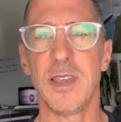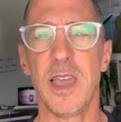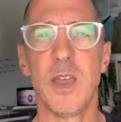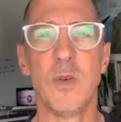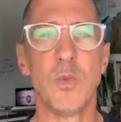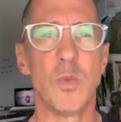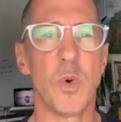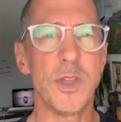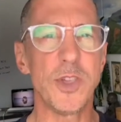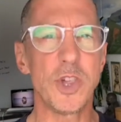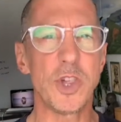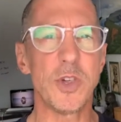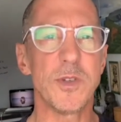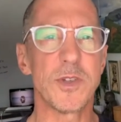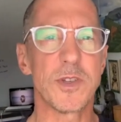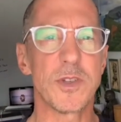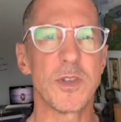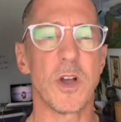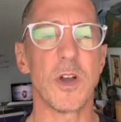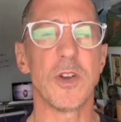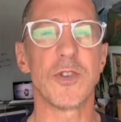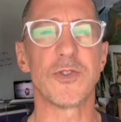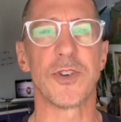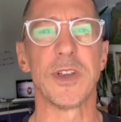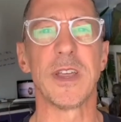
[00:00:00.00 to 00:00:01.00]
And once you
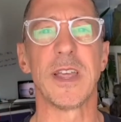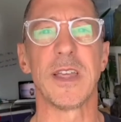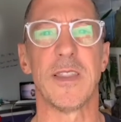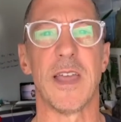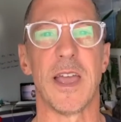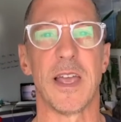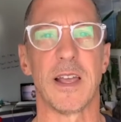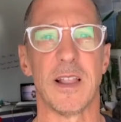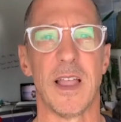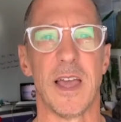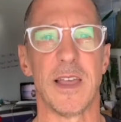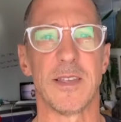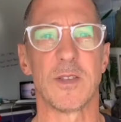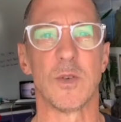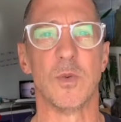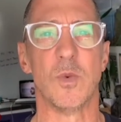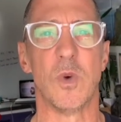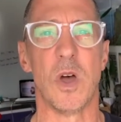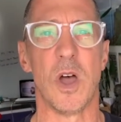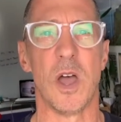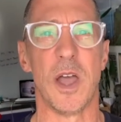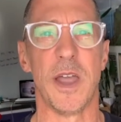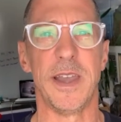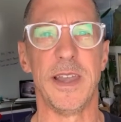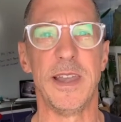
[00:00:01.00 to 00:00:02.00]
start drinking that glass of
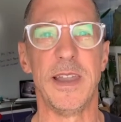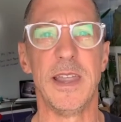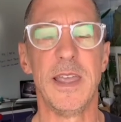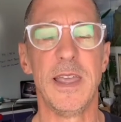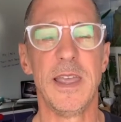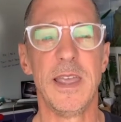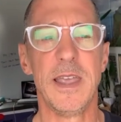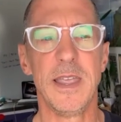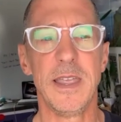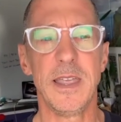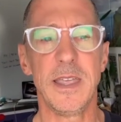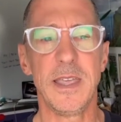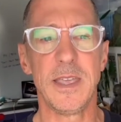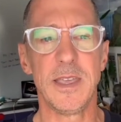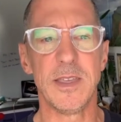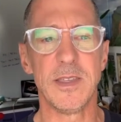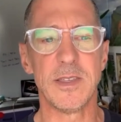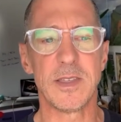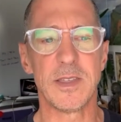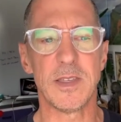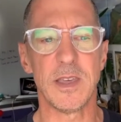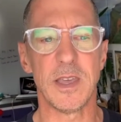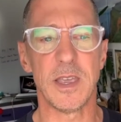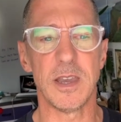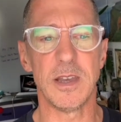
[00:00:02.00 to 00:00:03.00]
wine,
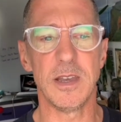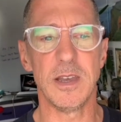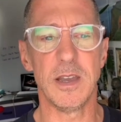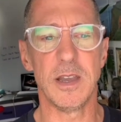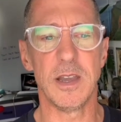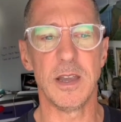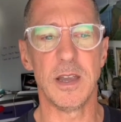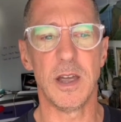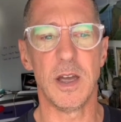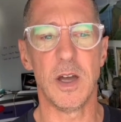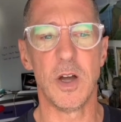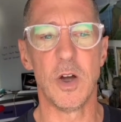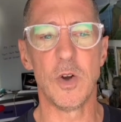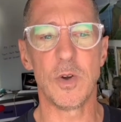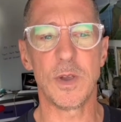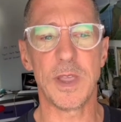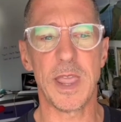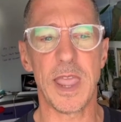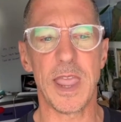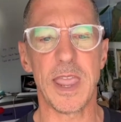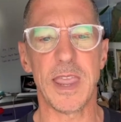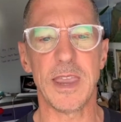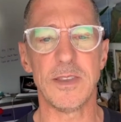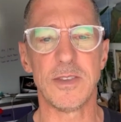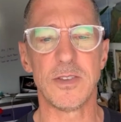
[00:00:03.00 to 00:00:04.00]
is it
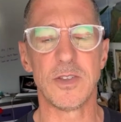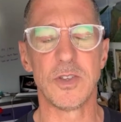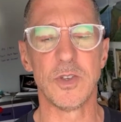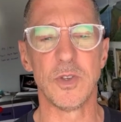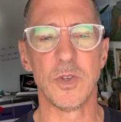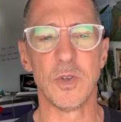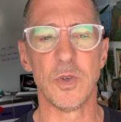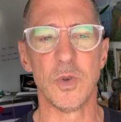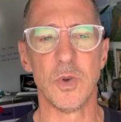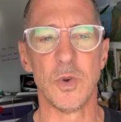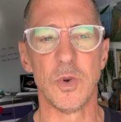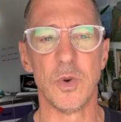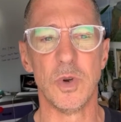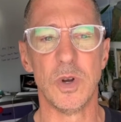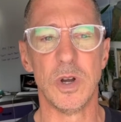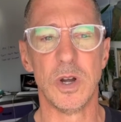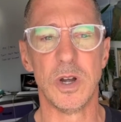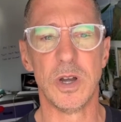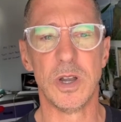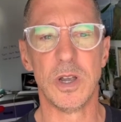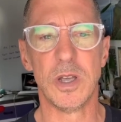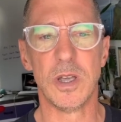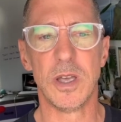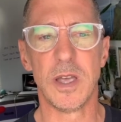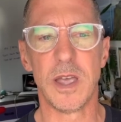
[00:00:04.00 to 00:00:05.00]
okay to
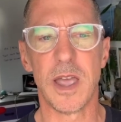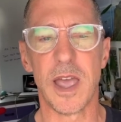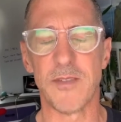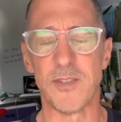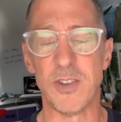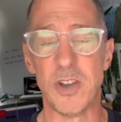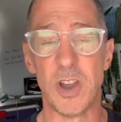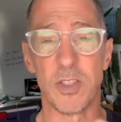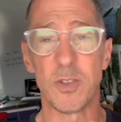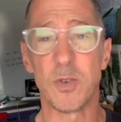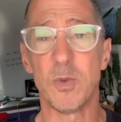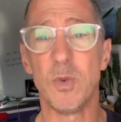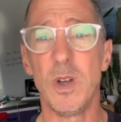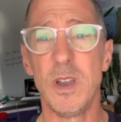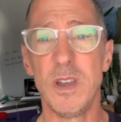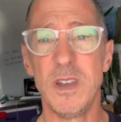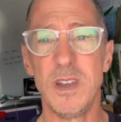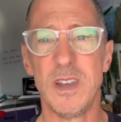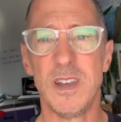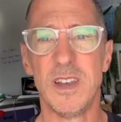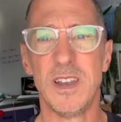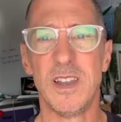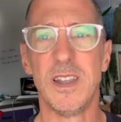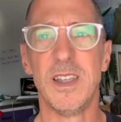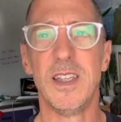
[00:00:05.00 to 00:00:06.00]
have another one?
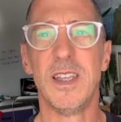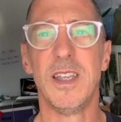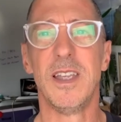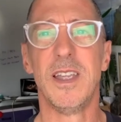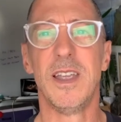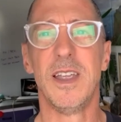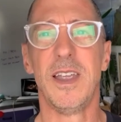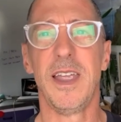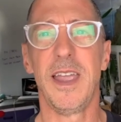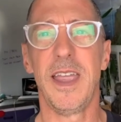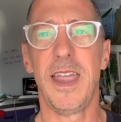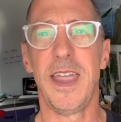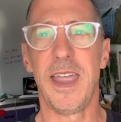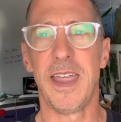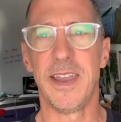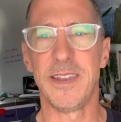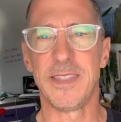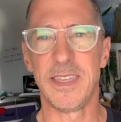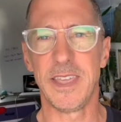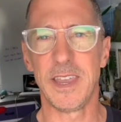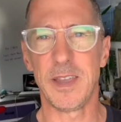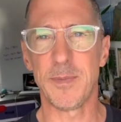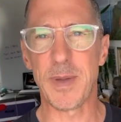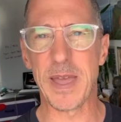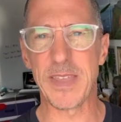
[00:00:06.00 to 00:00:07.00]
And
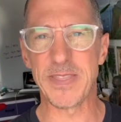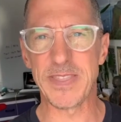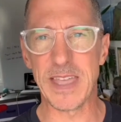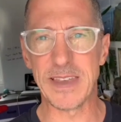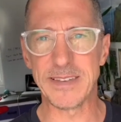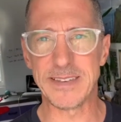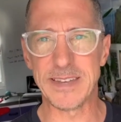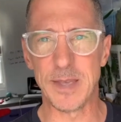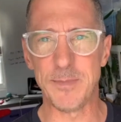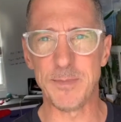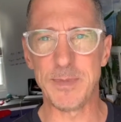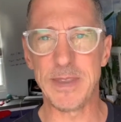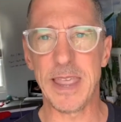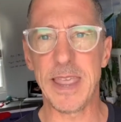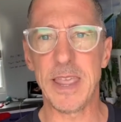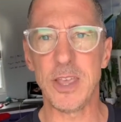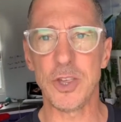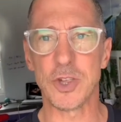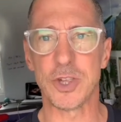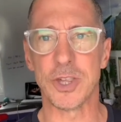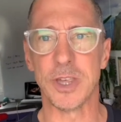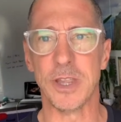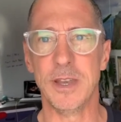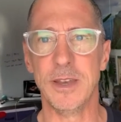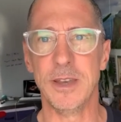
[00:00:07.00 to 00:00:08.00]
think about that
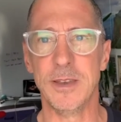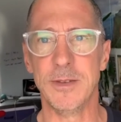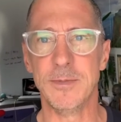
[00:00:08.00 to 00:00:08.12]
temptation.